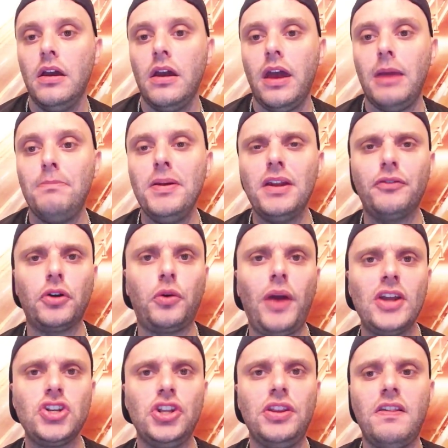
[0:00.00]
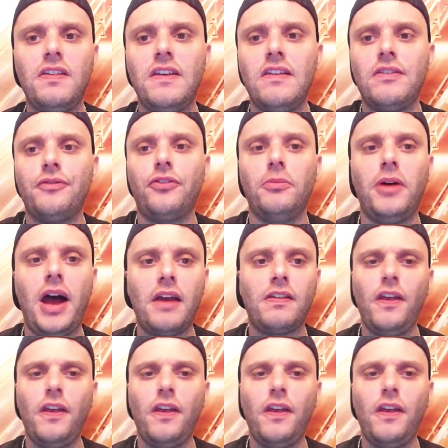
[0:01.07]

a bit of regression this season from last.